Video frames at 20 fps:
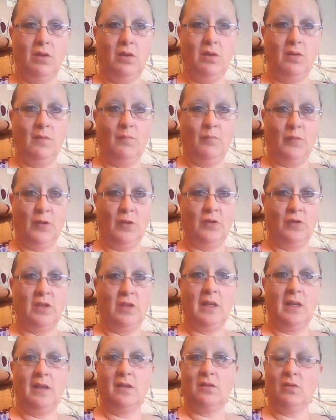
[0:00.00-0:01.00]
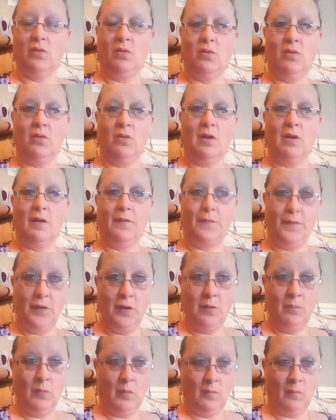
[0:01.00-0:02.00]
term project, or a
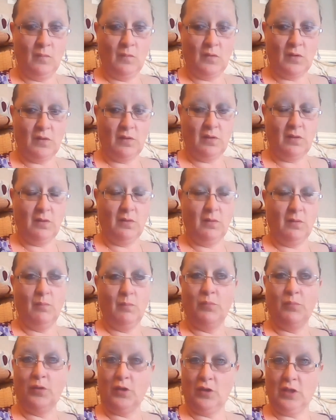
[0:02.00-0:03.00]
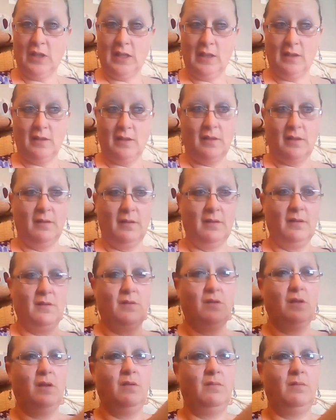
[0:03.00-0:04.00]
few months project.
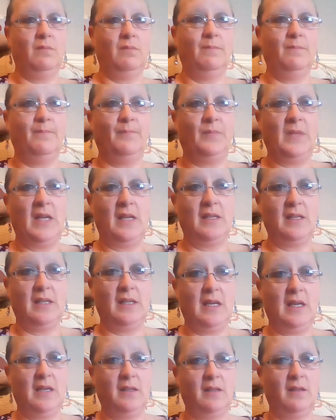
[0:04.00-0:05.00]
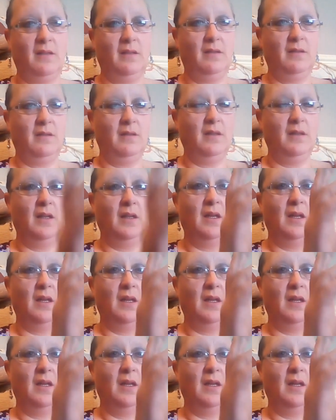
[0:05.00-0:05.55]
So that's that.